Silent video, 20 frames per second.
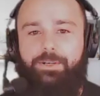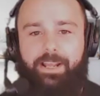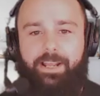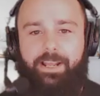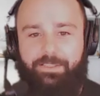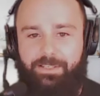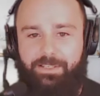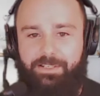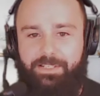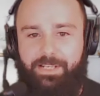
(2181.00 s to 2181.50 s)

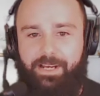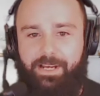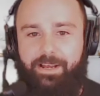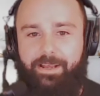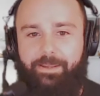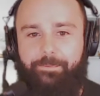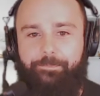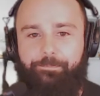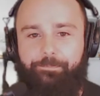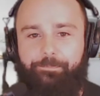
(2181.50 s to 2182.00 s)
at the
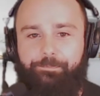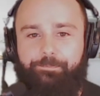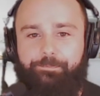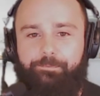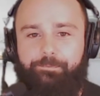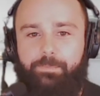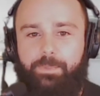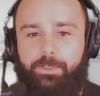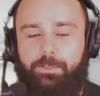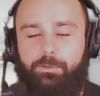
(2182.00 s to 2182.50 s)
time,
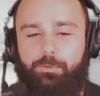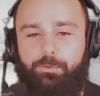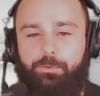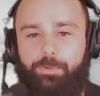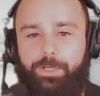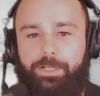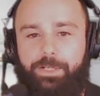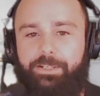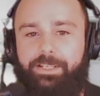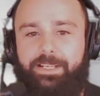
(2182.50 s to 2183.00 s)

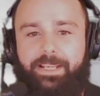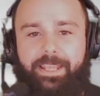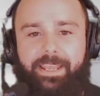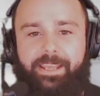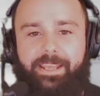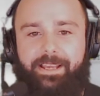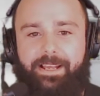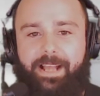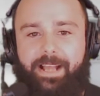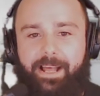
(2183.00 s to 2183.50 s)

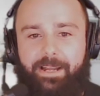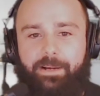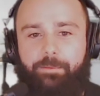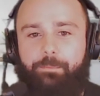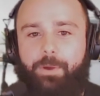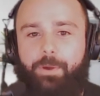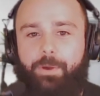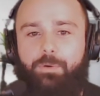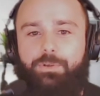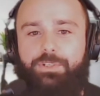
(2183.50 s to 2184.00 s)
really got
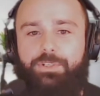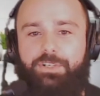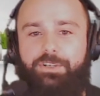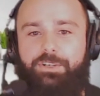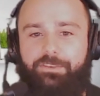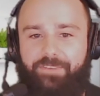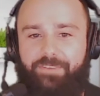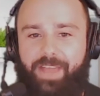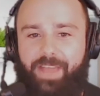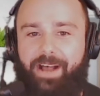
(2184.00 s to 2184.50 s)

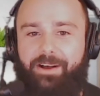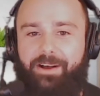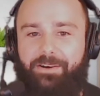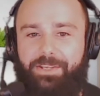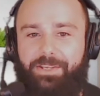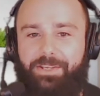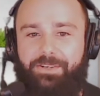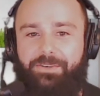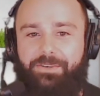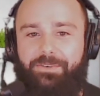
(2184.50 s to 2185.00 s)
emotional
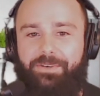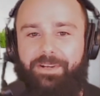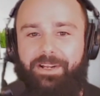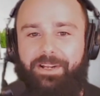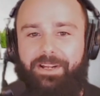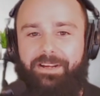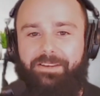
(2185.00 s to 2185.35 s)
value